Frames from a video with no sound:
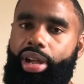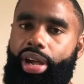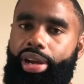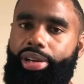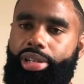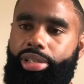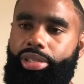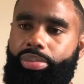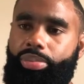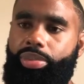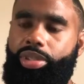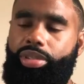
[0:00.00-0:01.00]

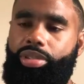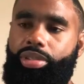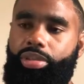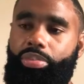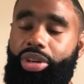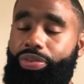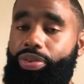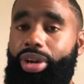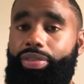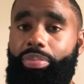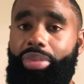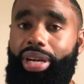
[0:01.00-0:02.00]
But if you
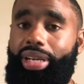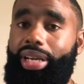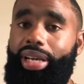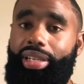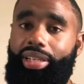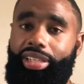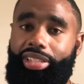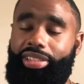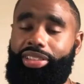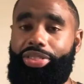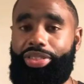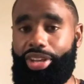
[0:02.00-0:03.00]
have a man that likes
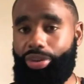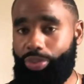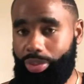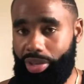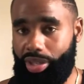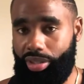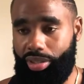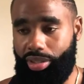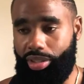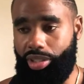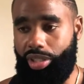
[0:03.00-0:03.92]
thick women